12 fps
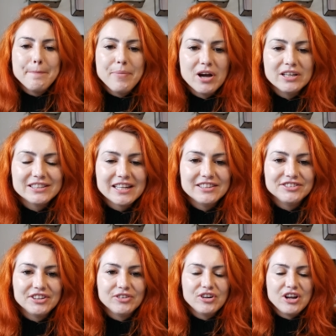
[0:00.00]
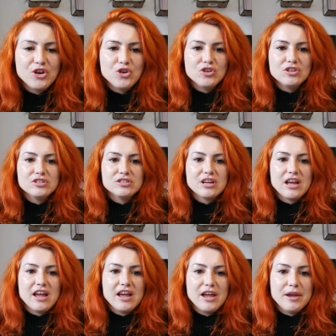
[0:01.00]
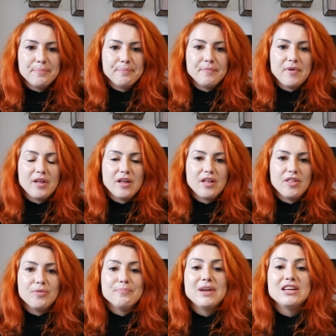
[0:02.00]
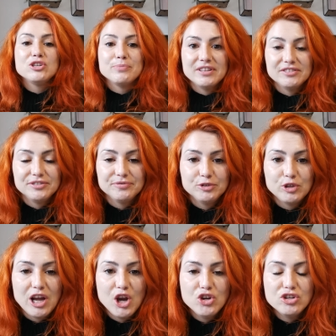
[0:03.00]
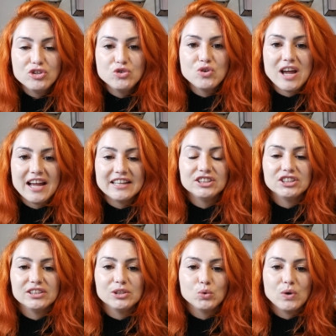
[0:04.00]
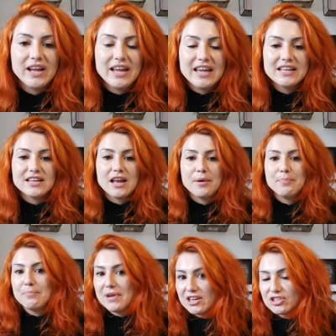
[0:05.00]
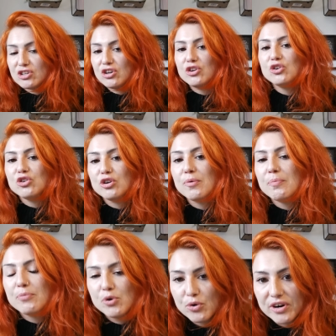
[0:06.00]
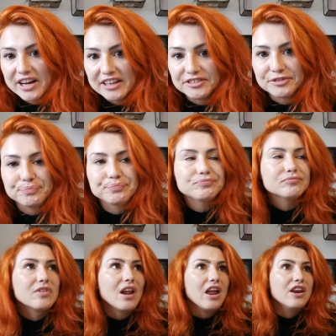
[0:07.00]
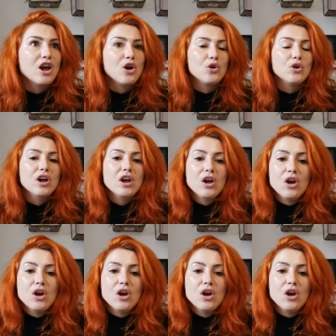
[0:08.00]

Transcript: but it's around um, measurements. So, how do you actually go ahead and measure your progress? Now,